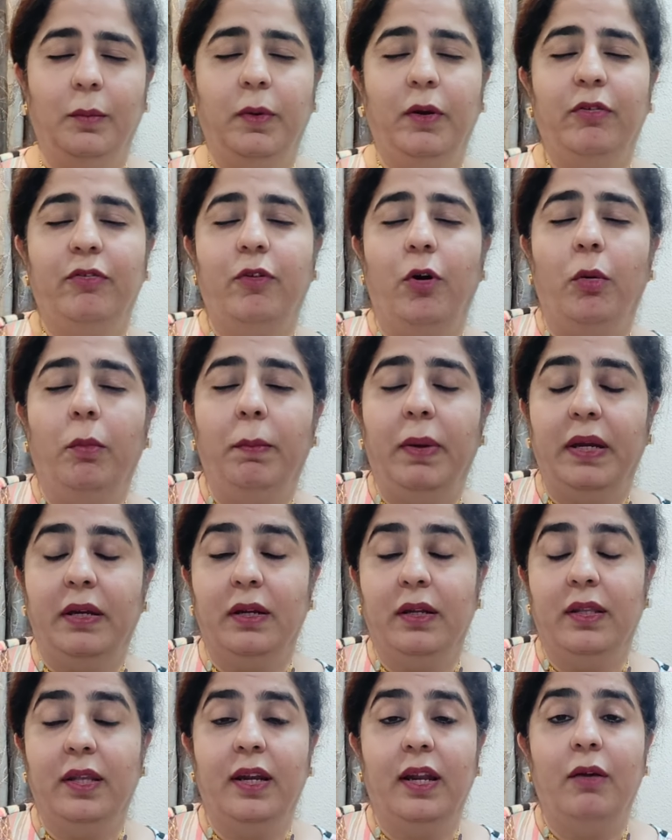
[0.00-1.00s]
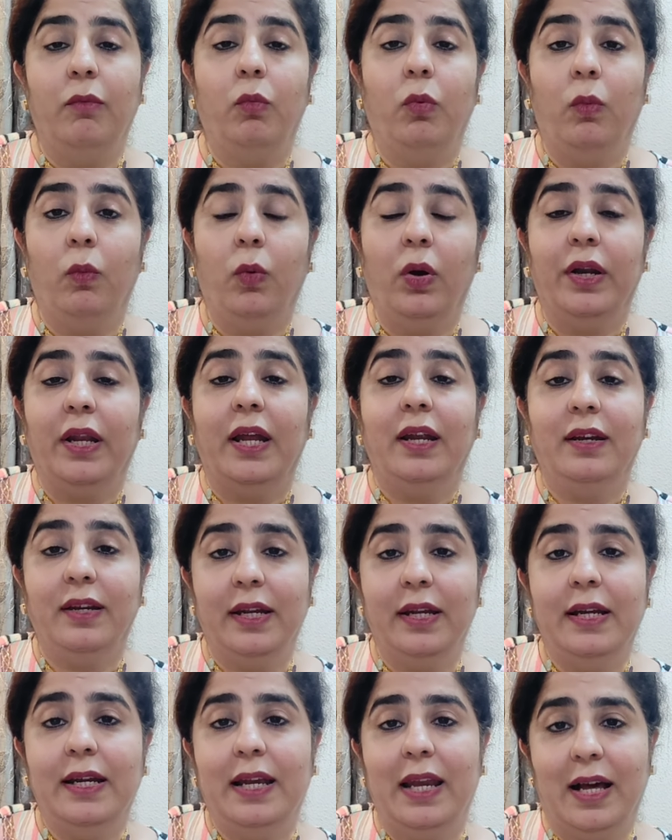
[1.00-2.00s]
Perform better than I, what I
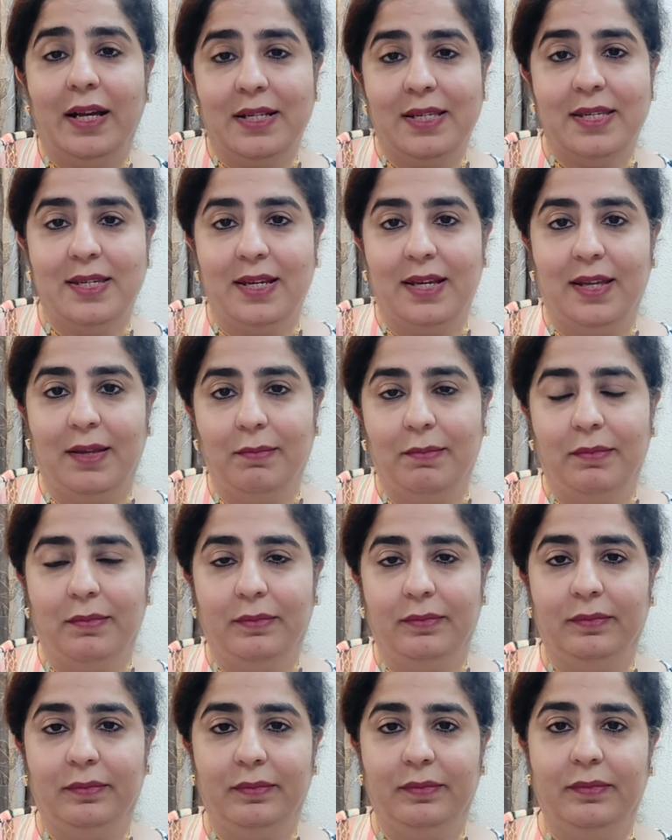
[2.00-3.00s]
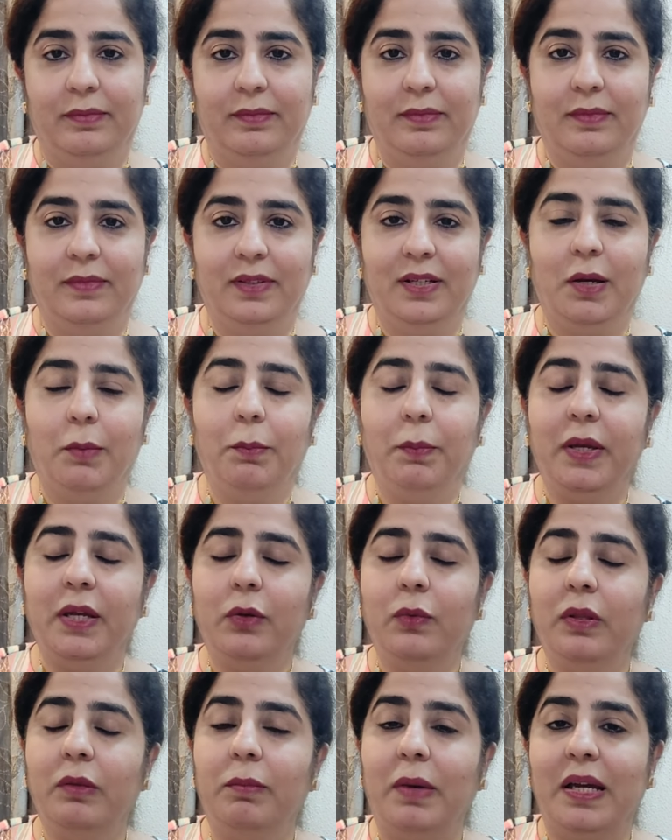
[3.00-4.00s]
did last time
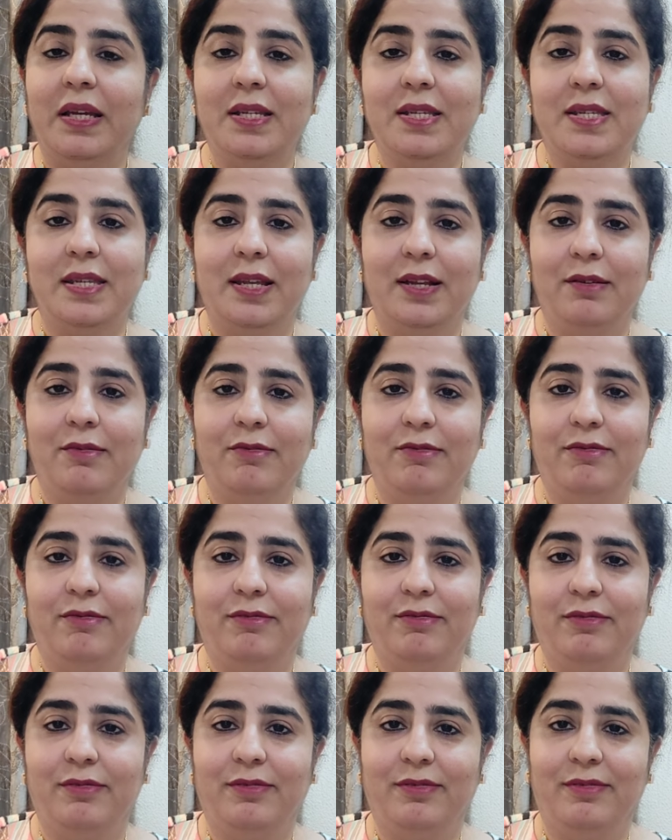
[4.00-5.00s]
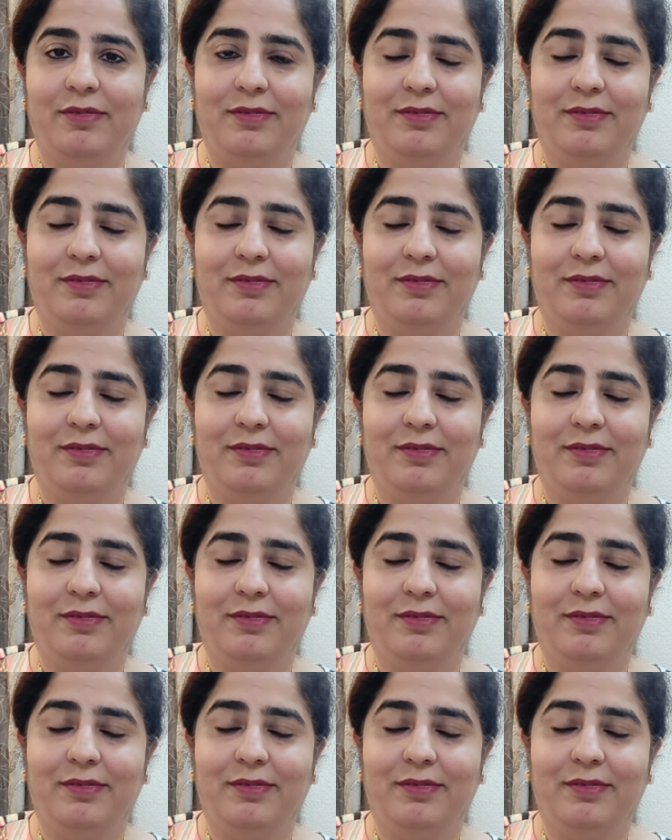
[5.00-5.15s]
compete with myself.